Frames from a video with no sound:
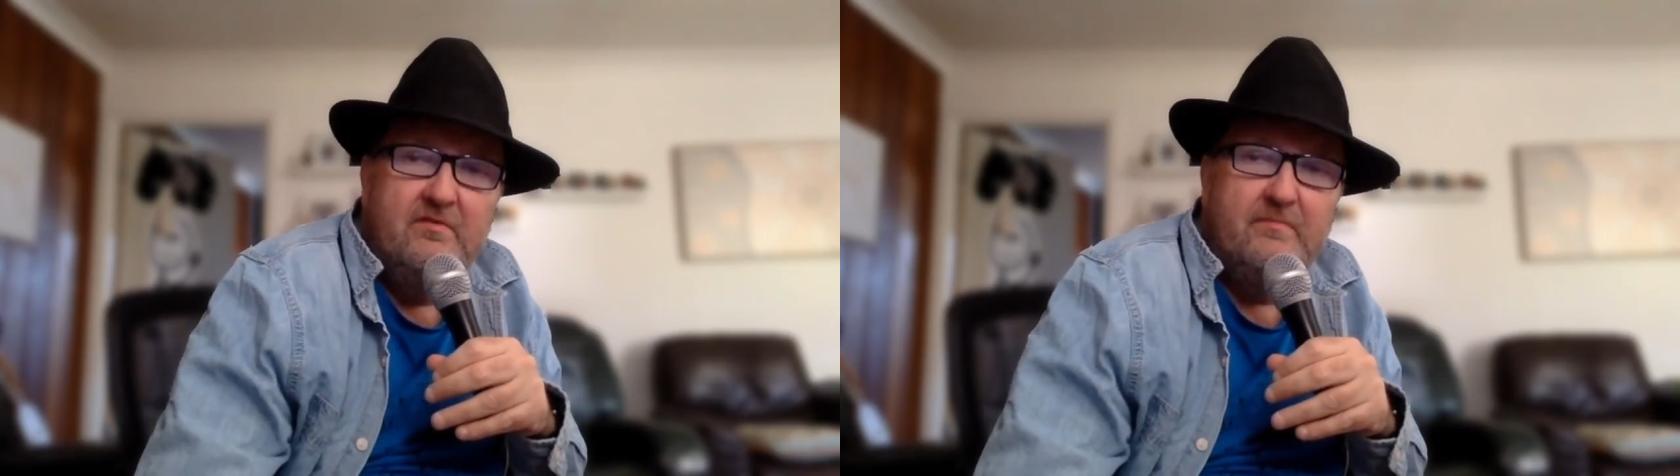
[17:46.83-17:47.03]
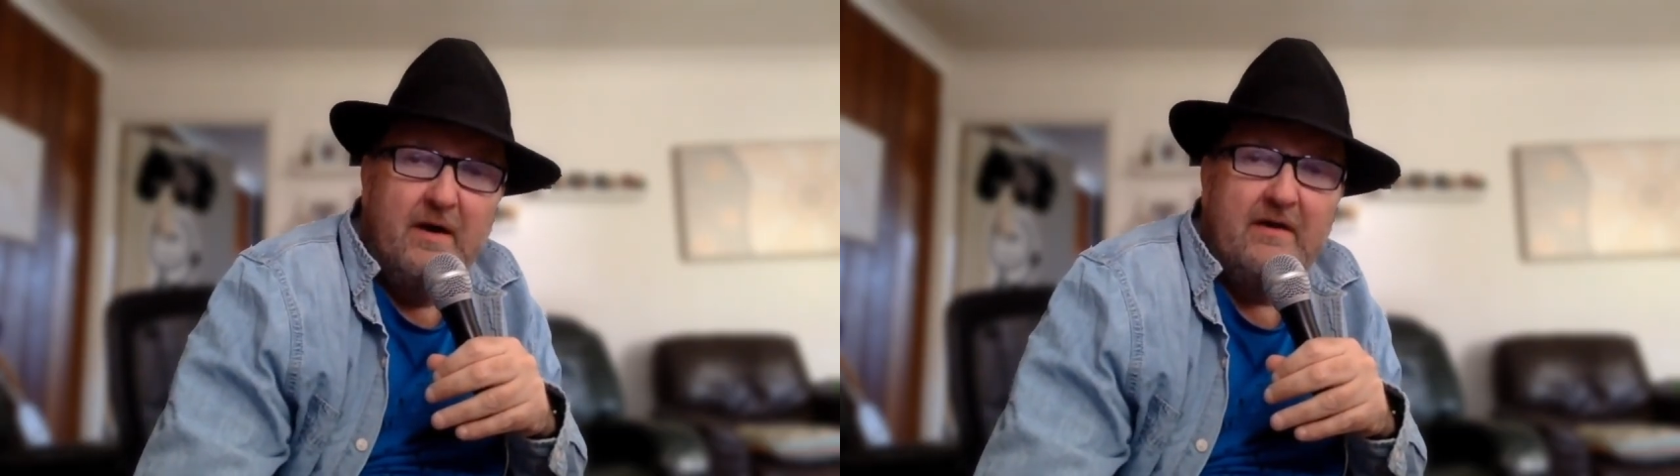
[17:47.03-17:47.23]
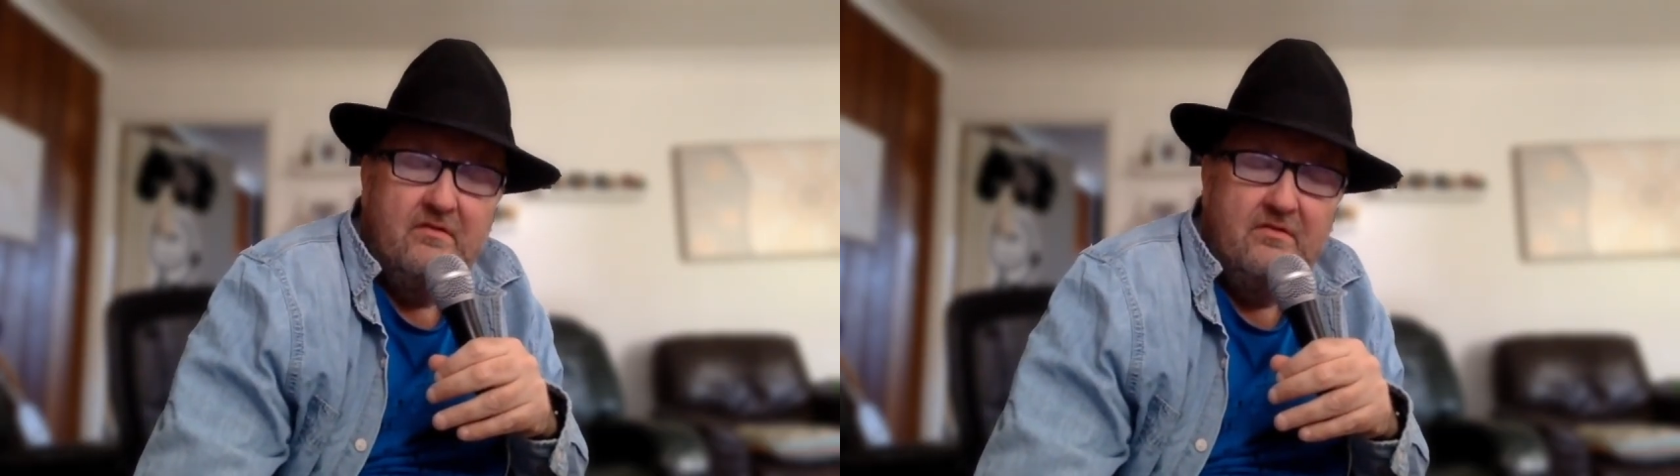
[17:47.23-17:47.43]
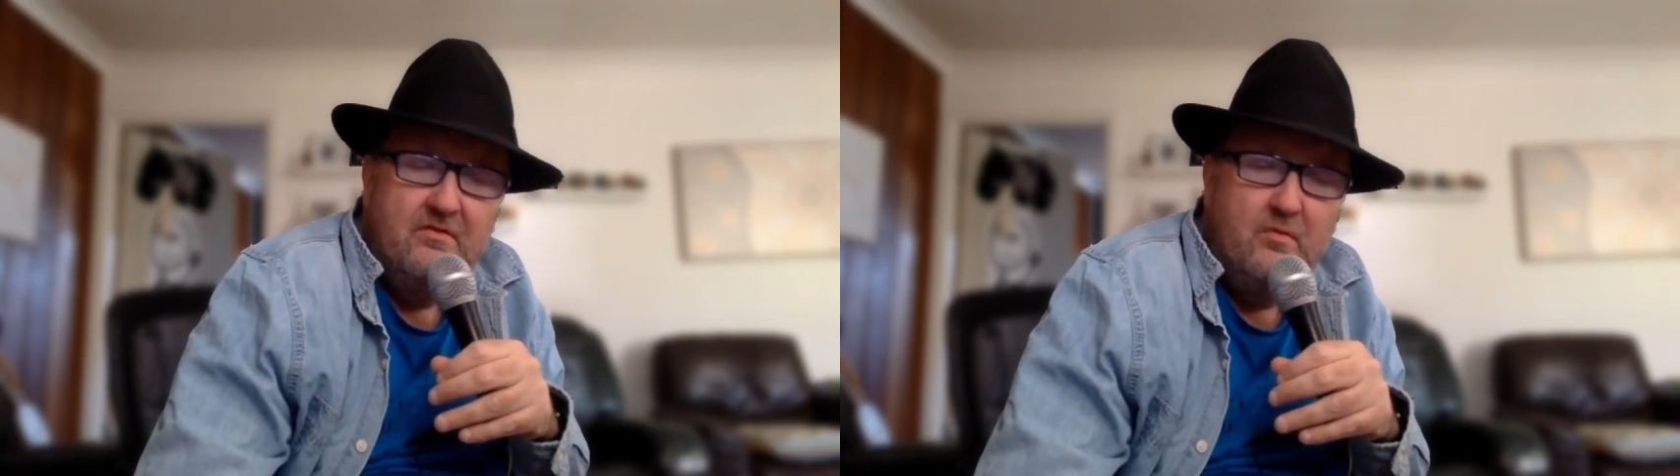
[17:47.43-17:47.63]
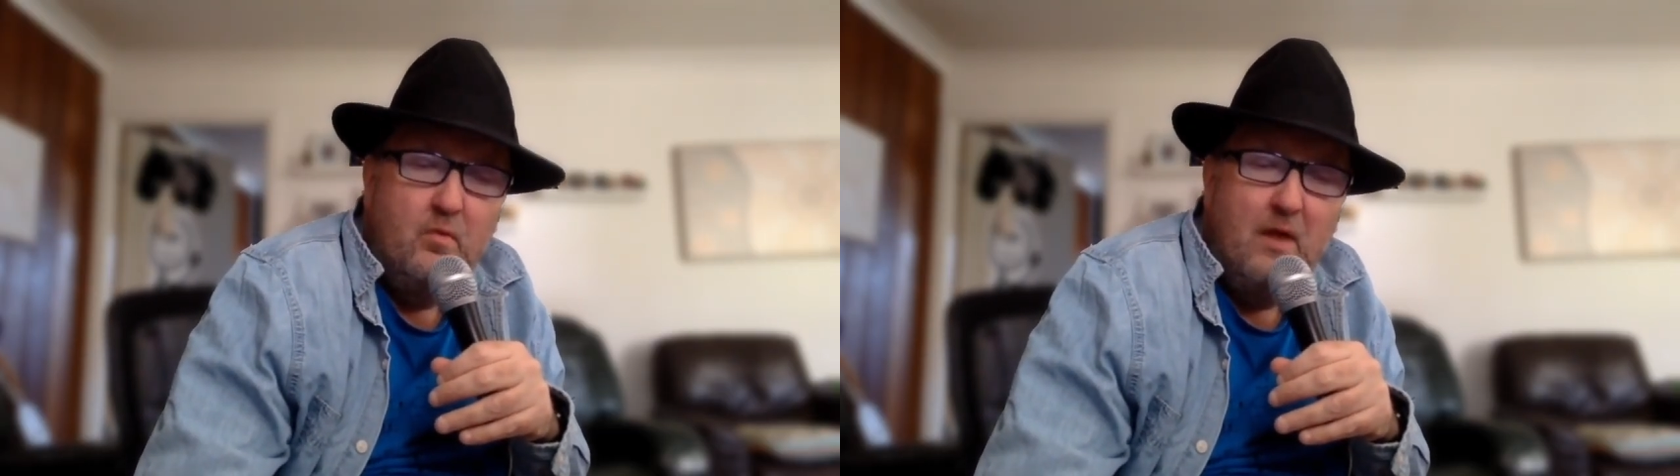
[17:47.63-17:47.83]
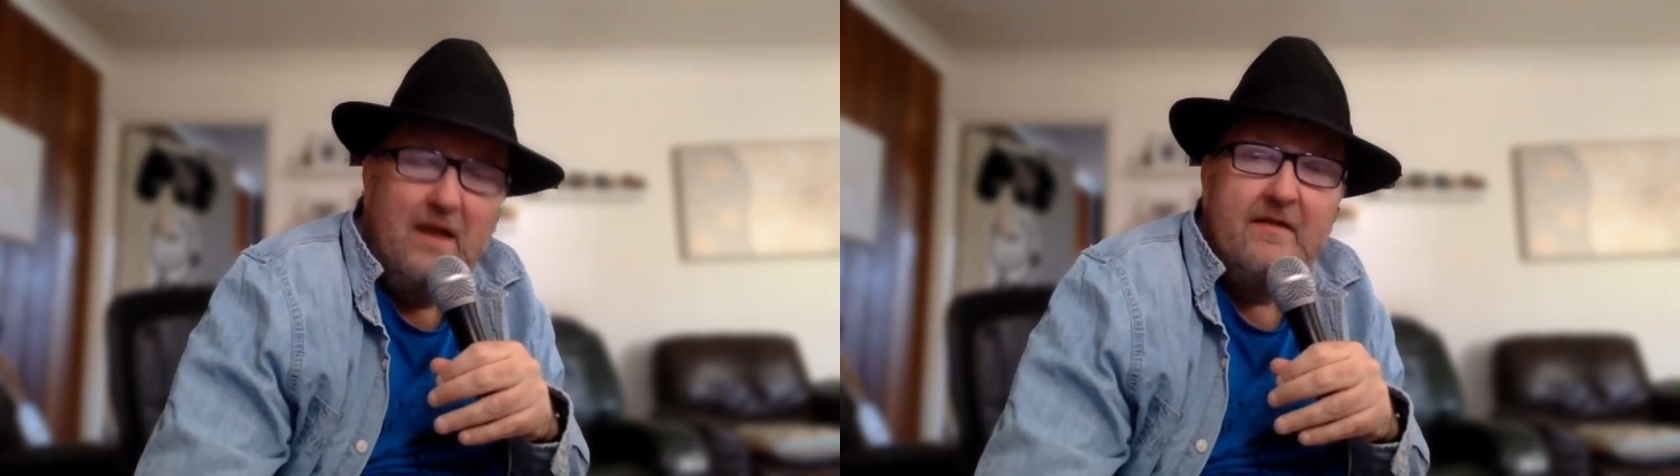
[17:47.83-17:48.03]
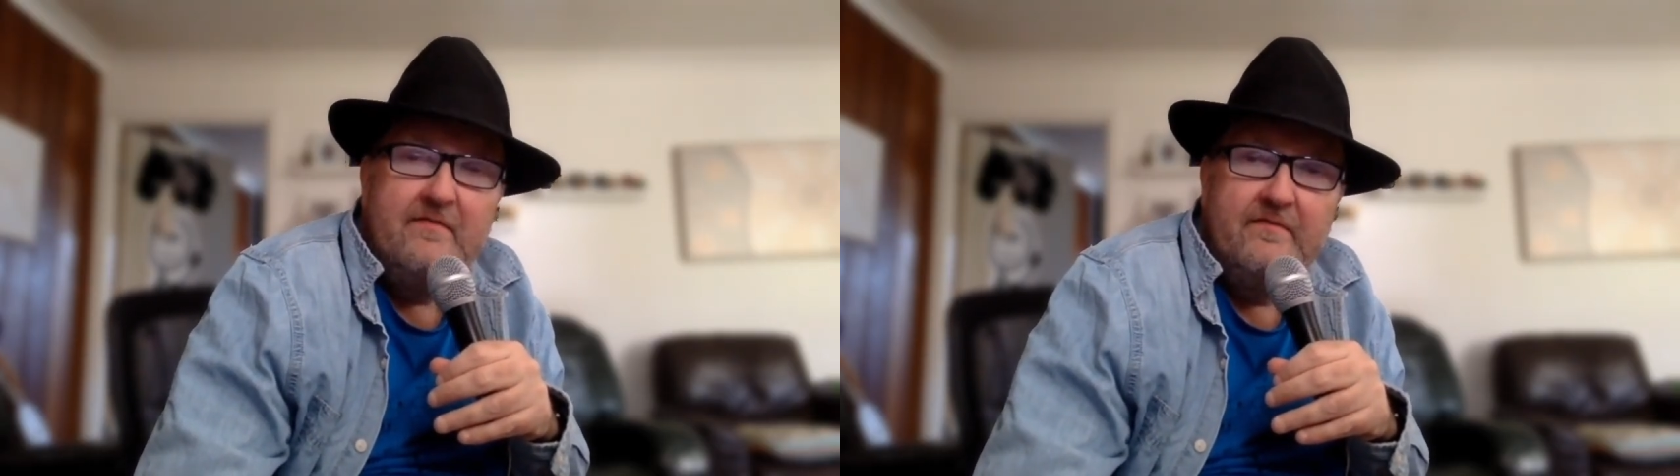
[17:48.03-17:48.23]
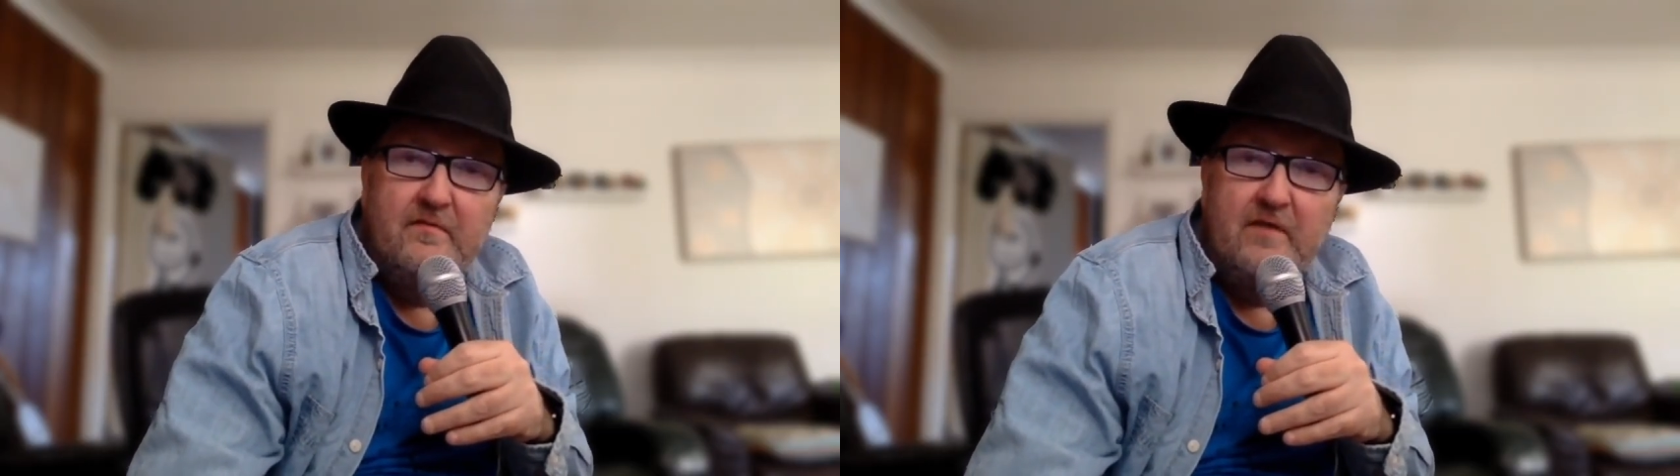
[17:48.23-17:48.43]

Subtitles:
part of the wave.